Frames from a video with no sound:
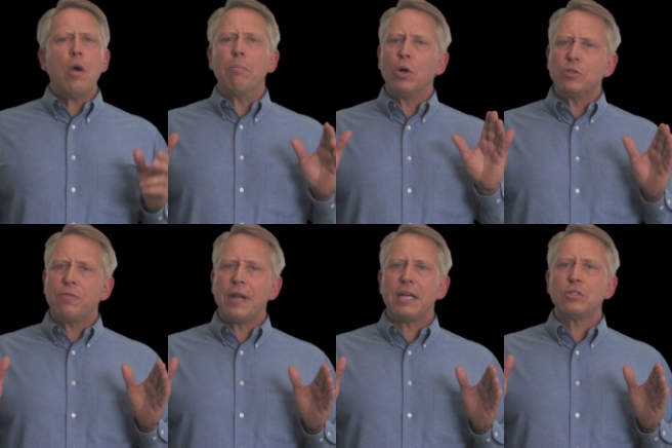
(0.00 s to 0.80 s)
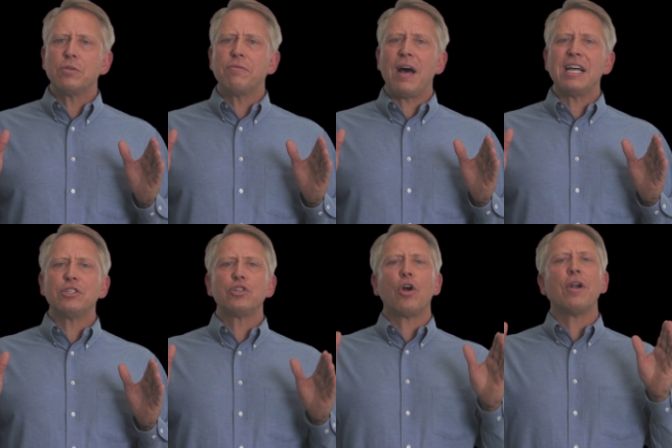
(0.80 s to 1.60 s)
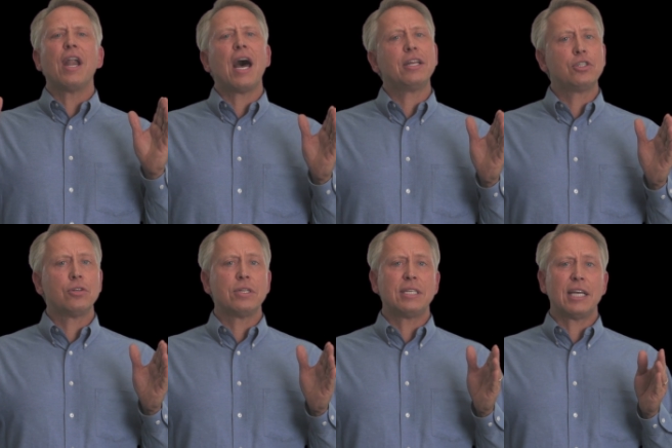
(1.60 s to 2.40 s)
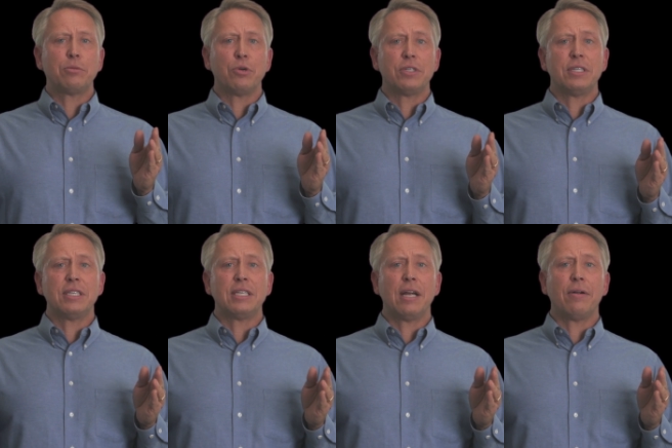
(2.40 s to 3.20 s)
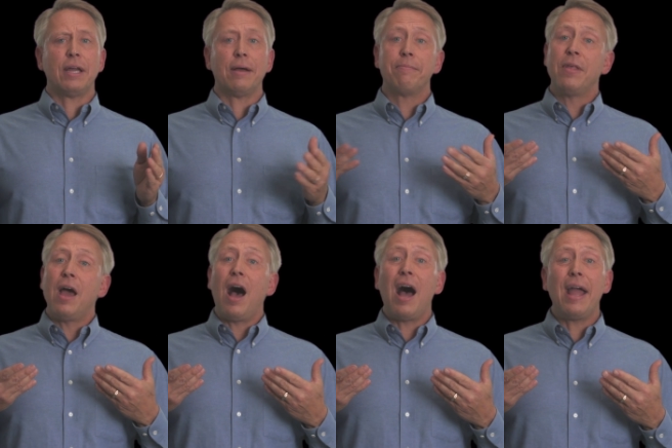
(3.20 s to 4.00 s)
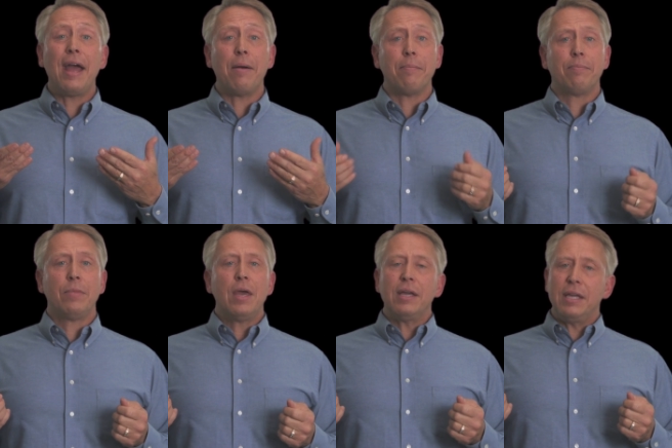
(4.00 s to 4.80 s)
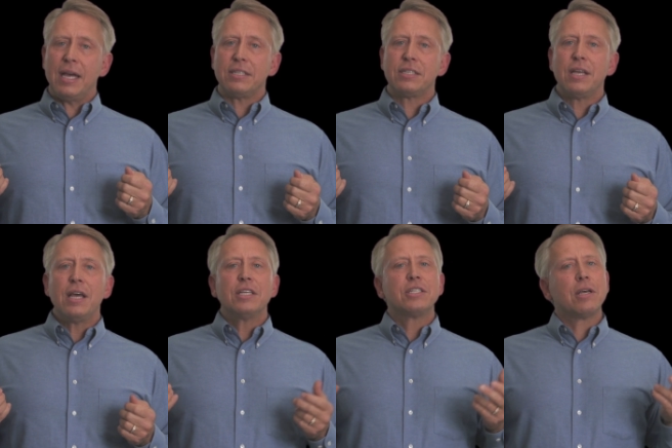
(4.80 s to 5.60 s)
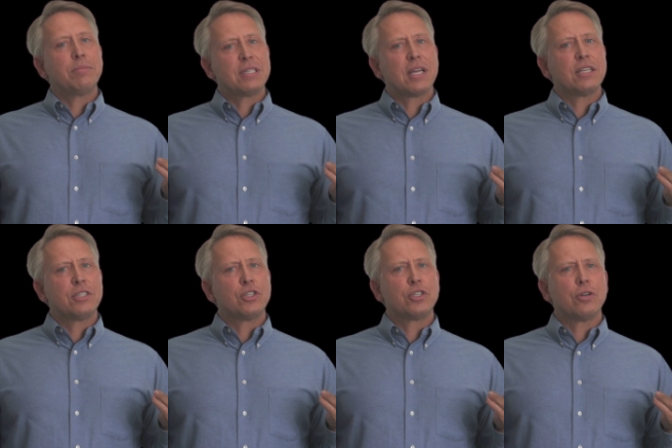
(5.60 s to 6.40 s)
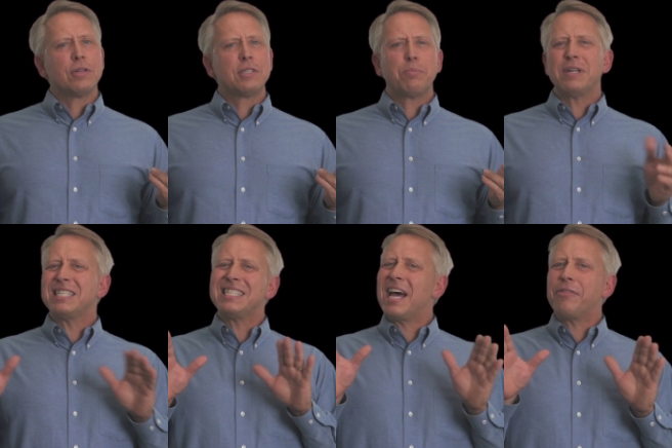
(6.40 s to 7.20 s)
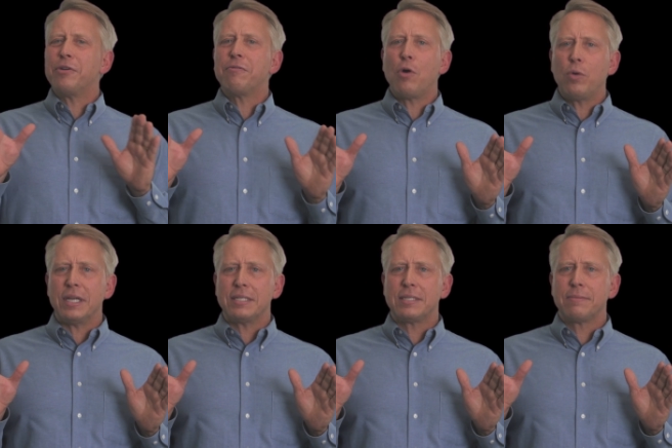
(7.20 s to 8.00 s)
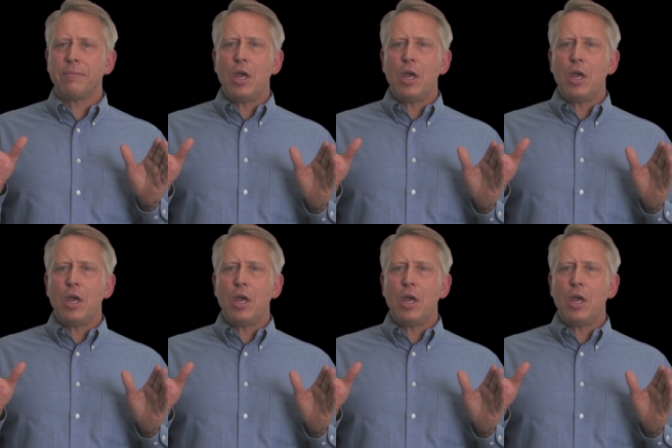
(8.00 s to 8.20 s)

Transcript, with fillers: Most financial advisors are not insurance experts in this area. I am. Yes, some discuss insurance, but it's not their focus.